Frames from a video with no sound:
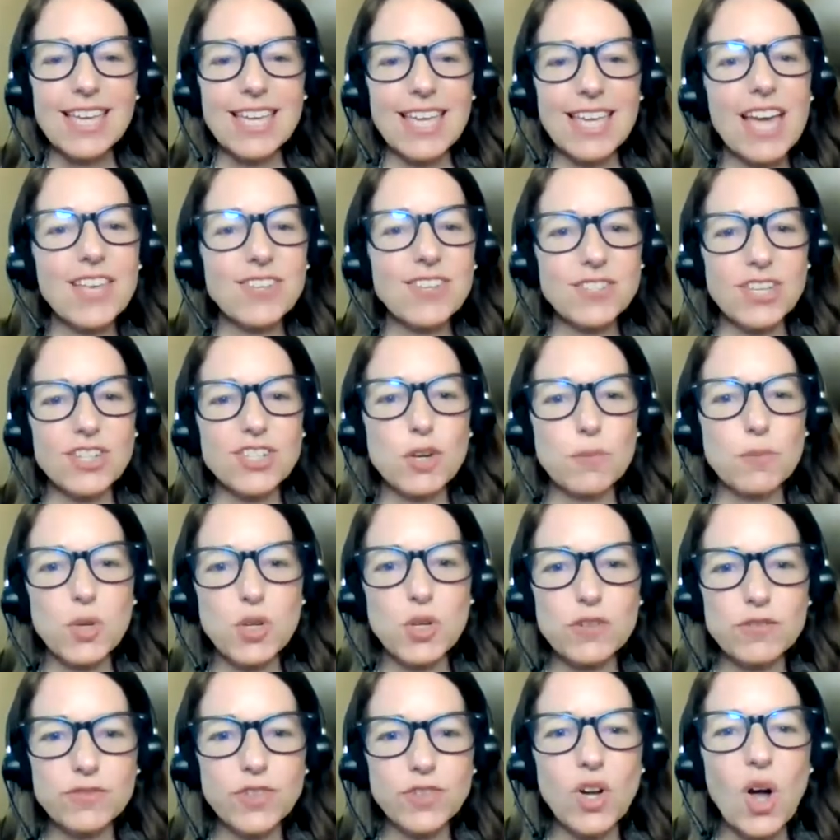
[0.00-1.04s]
He has such a
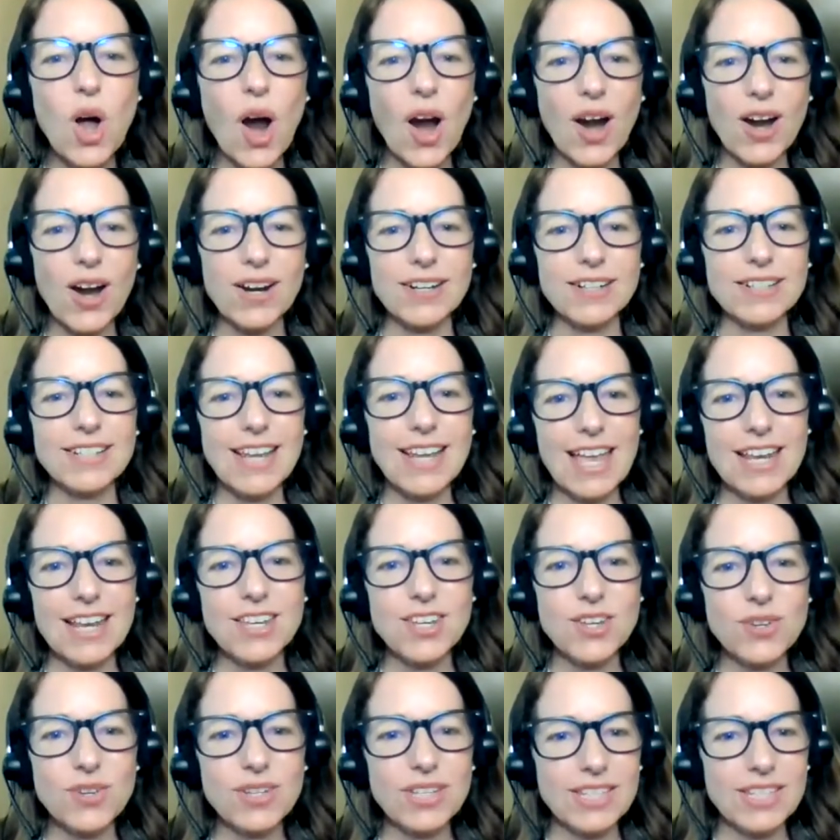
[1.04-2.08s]
beautiful heart,
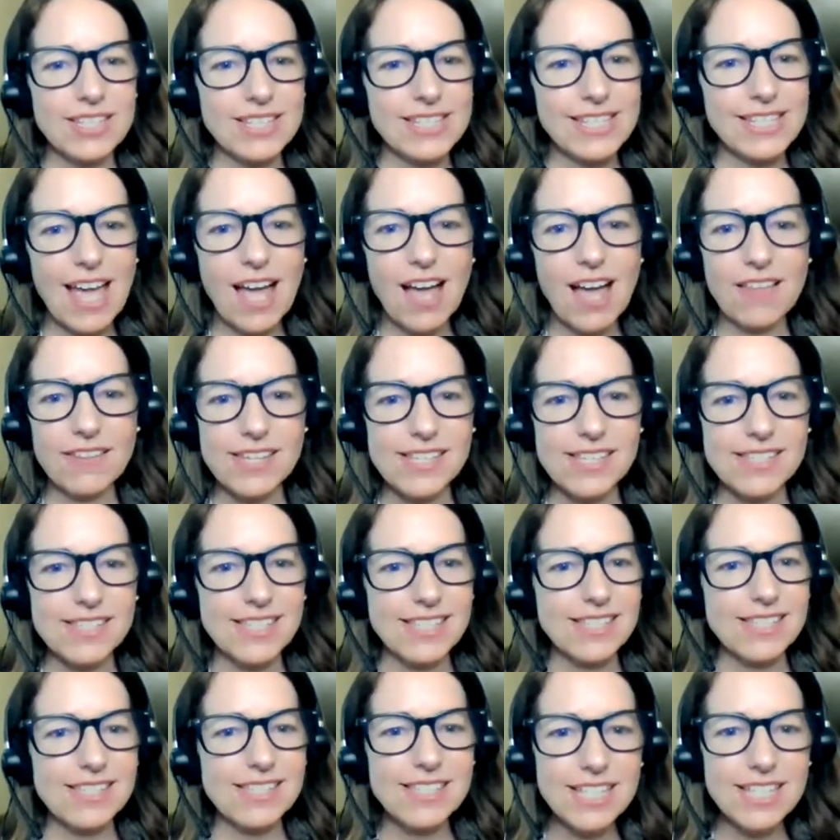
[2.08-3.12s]
and you can tell he
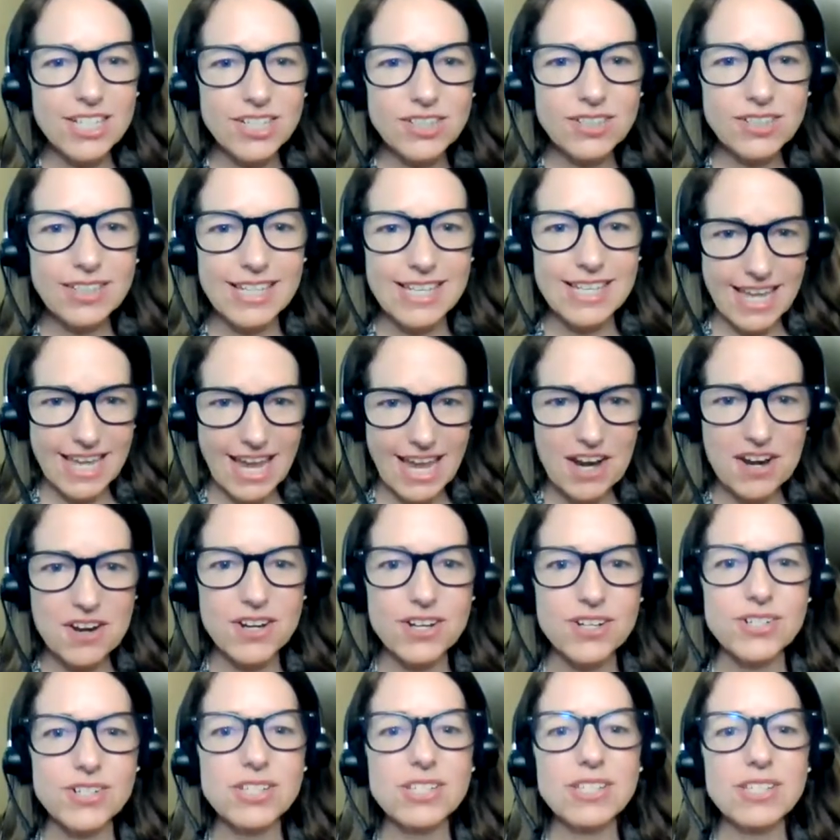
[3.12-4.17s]
sincerely
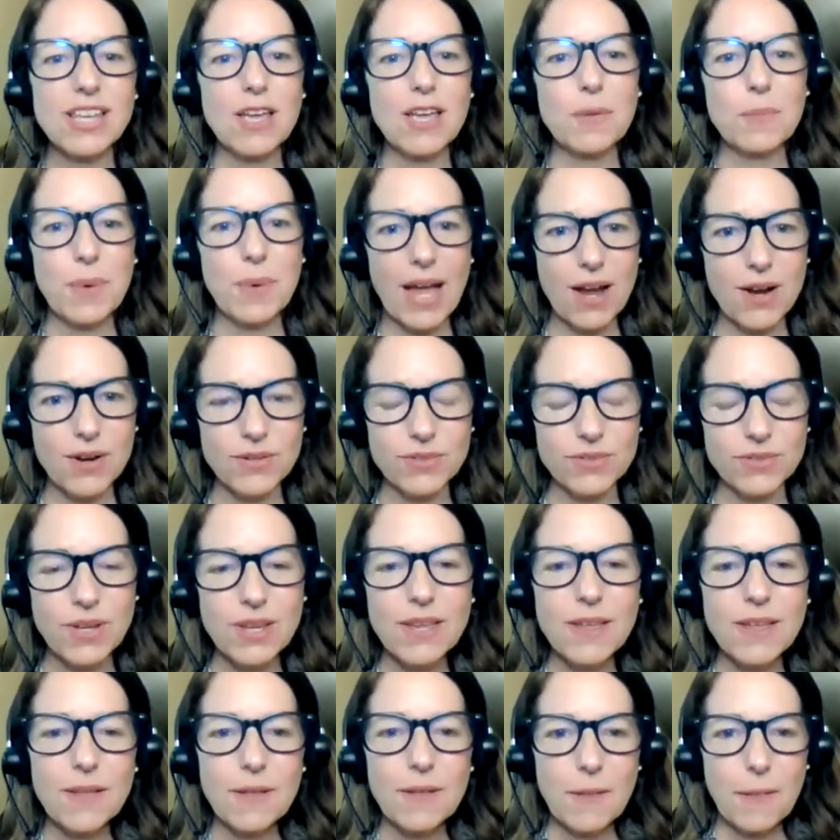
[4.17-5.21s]
cares
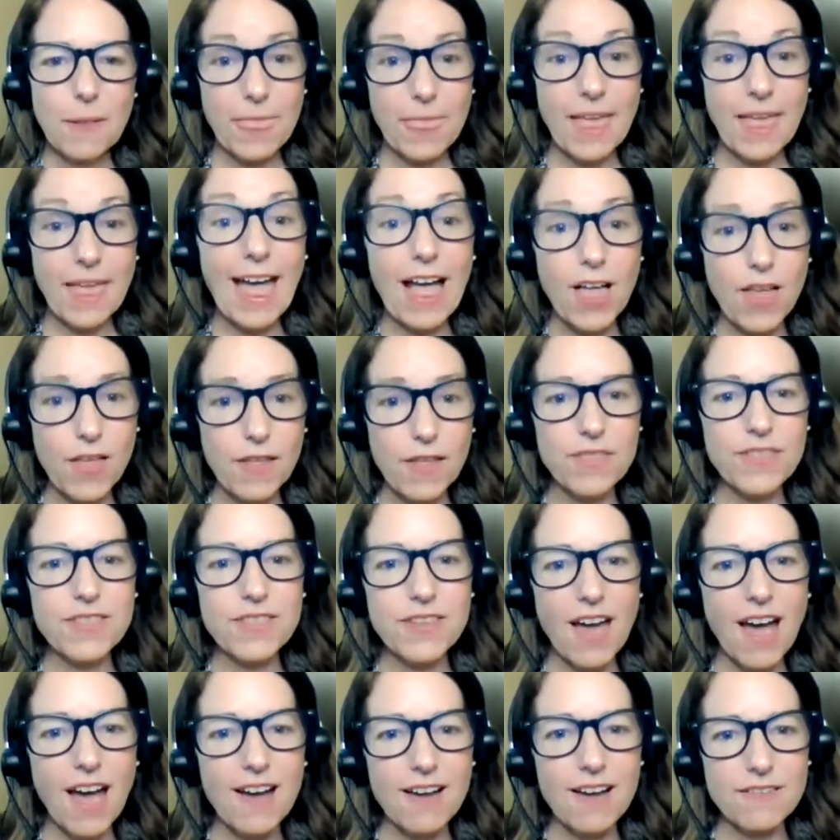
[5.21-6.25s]
about the health
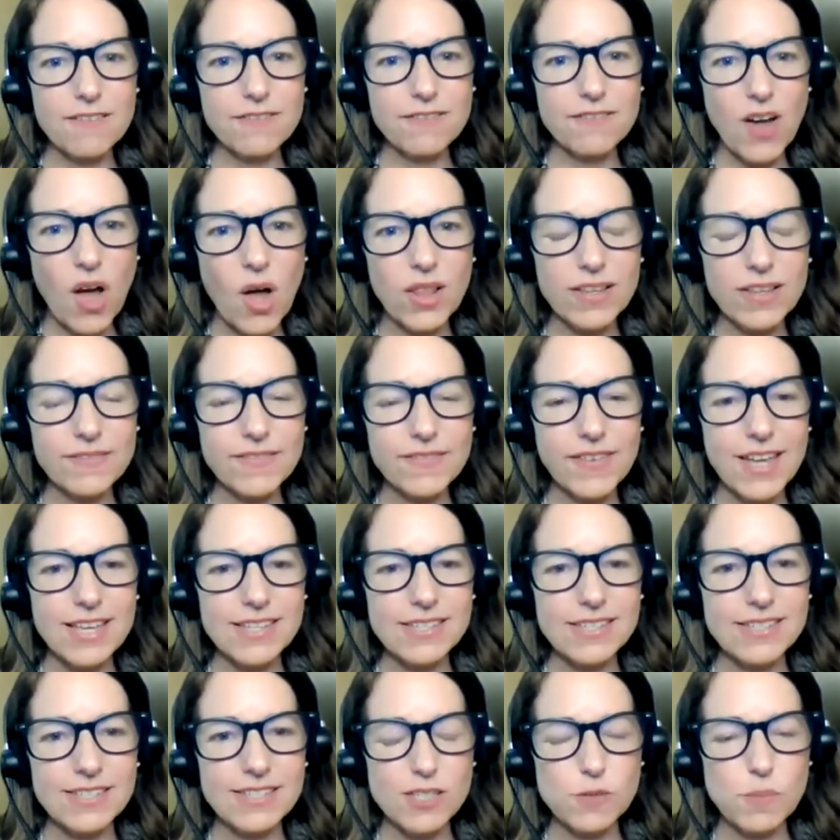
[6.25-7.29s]
of all of
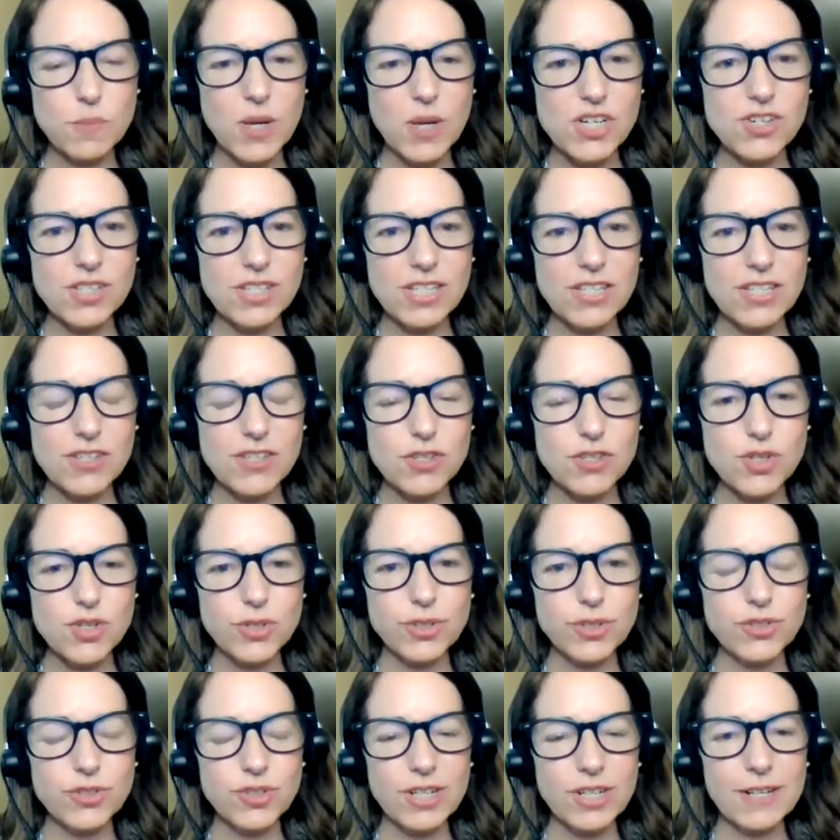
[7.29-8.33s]
us, especially the
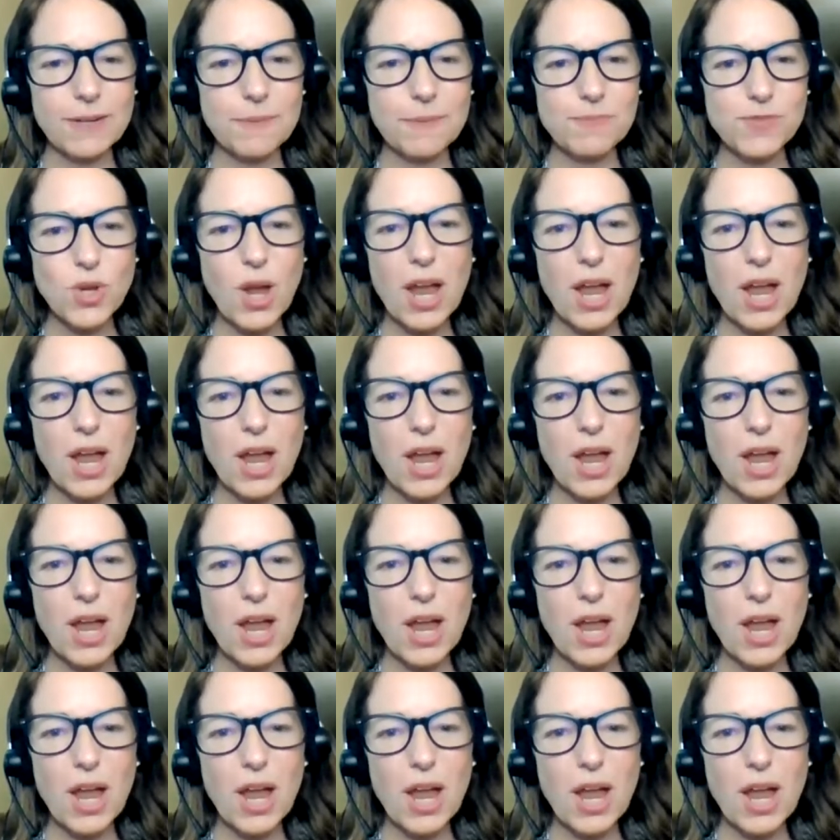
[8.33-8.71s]
children.